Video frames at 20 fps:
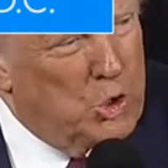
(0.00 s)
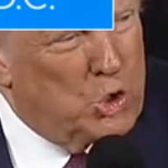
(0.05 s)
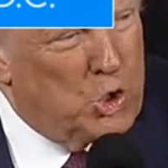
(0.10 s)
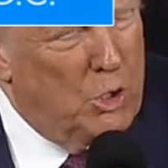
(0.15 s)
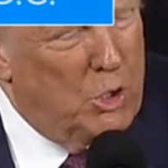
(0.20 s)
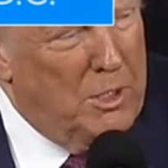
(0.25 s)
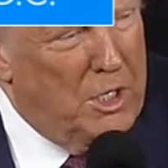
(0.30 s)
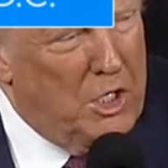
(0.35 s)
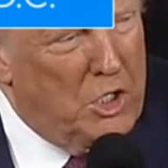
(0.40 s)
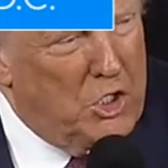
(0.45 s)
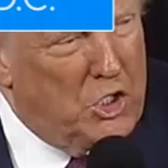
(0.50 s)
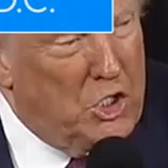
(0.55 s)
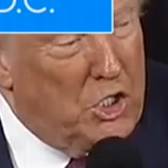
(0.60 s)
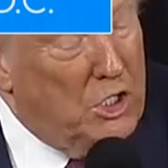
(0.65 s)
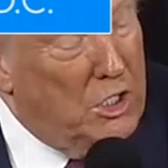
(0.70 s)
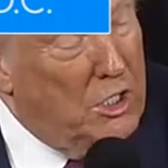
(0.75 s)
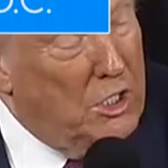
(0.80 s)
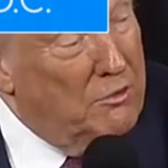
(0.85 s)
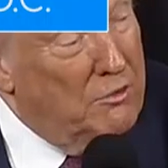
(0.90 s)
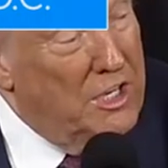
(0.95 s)
so much. She
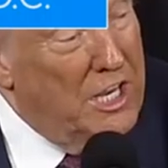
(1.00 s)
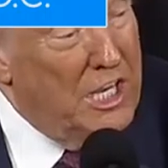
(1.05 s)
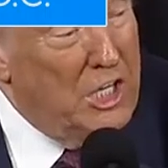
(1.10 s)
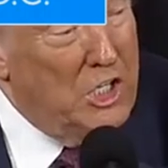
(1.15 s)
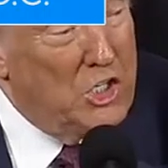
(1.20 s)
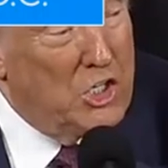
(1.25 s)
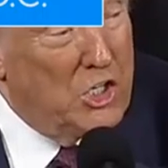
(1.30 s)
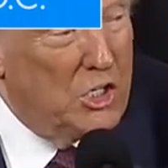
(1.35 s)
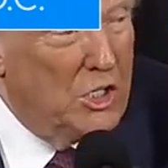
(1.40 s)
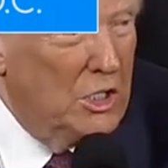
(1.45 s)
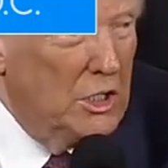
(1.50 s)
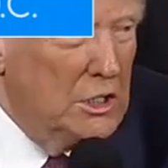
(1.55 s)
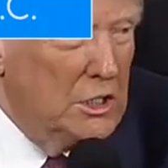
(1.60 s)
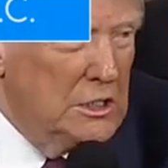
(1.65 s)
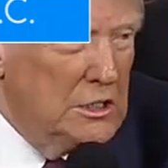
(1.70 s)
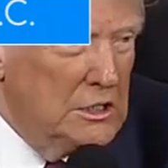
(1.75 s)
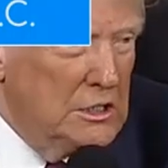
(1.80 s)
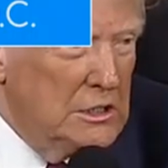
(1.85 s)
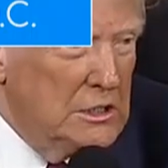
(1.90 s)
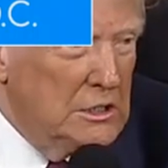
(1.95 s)
loved nature.
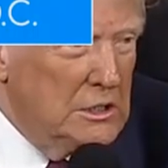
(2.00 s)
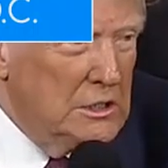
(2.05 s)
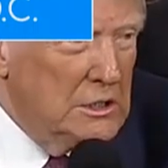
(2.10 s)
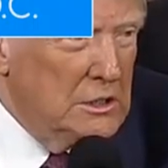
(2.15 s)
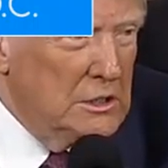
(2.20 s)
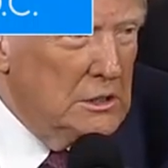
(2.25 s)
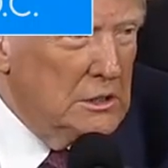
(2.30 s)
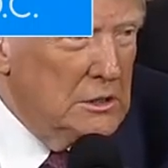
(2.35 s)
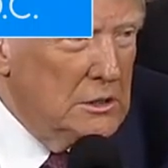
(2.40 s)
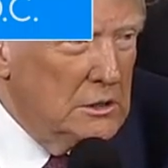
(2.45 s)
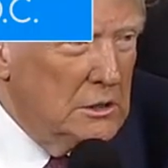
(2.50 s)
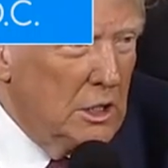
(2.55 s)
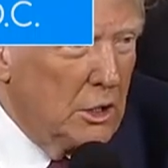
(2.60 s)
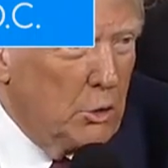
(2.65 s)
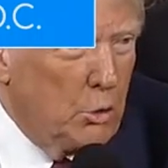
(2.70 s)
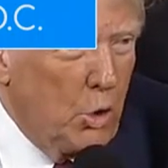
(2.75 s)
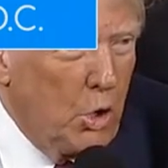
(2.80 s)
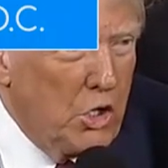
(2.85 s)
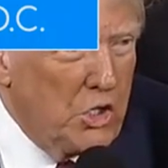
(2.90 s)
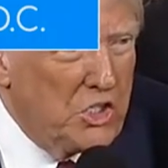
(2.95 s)

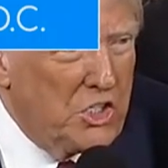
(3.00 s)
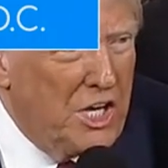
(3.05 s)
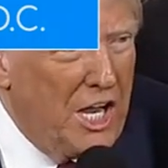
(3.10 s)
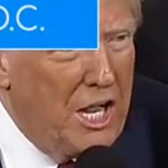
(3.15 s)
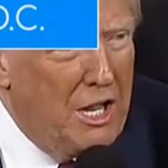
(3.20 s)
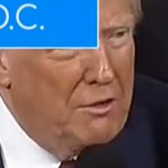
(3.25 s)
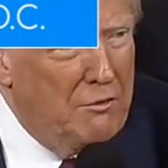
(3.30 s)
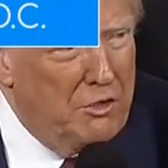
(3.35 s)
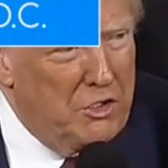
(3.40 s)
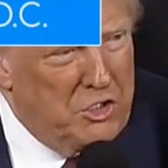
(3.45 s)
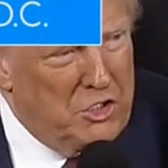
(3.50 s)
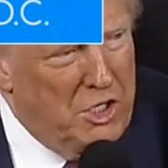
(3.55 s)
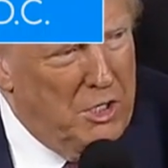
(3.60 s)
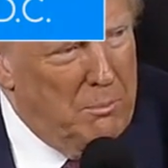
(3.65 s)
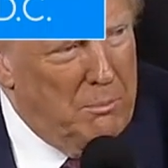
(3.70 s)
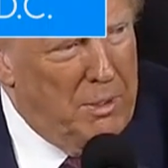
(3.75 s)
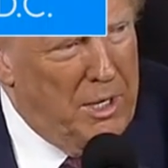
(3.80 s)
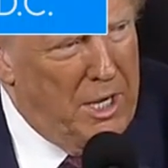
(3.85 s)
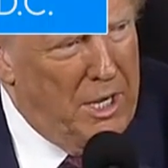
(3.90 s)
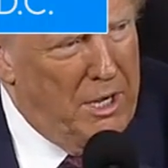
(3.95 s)
Across
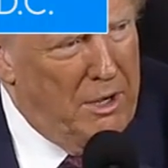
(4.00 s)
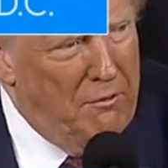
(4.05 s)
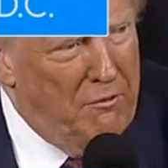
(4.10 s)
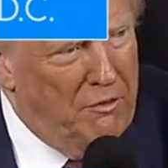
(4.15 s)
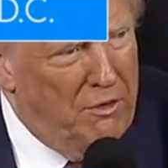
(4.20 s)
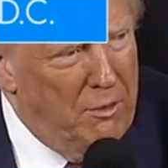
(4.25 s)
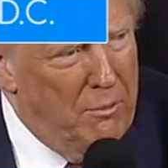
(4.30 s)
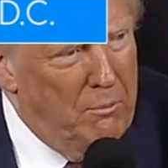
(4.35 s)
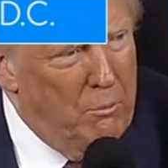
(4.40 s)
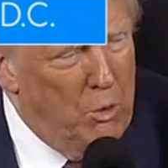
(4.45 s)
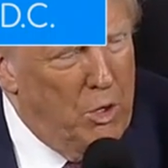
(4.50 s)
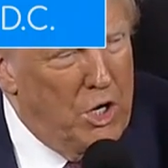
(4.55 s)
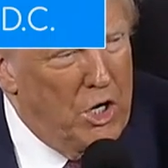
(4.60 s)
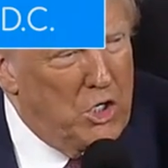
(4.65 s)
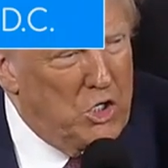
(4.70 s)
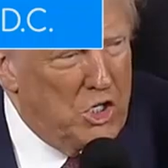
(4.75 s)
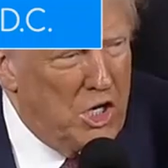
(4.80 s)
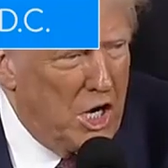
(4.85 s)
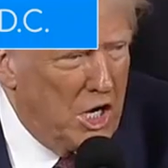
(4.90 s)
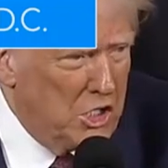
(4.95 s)
Galveston Bay, from where
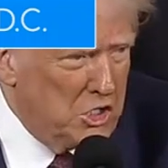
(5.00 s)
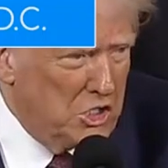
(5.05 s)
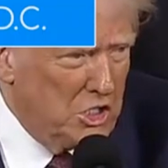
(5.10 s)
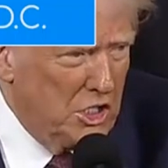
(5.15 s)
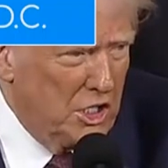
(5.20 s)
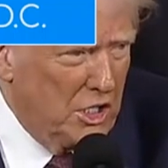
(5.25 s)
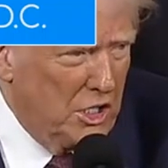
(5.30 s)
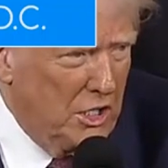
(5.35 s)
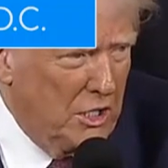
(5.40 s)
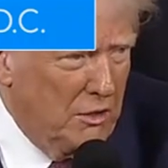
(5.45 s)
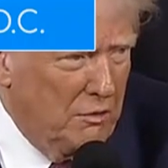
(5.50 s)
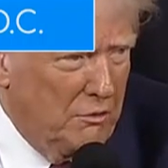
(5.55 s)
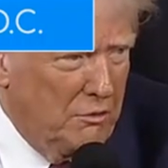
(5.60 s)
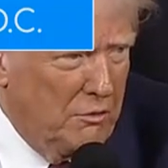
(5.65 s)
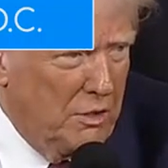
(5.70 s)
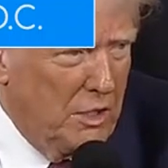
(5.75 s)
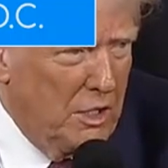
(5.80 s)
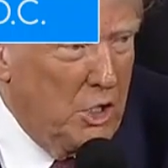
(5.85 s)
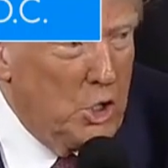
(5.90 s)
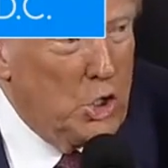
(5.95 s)
Jocelyn
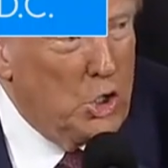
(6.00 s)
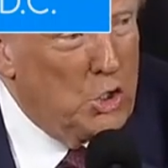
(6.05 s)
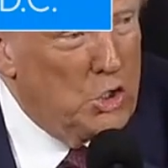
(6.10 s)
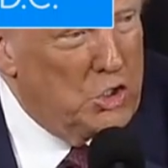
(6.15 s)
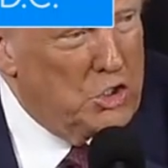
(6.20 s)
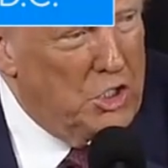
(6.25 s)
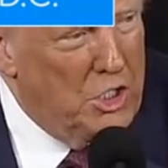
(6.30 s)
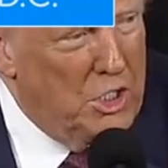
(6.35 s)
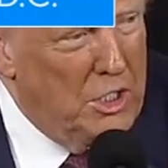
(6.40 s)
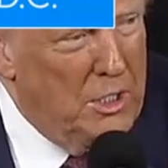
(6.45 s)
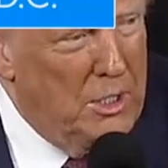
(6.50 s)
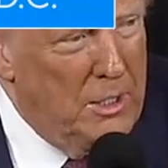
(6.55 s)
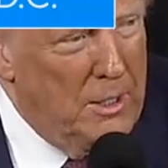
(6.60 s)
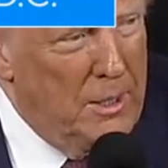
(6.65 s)
lived in Houston,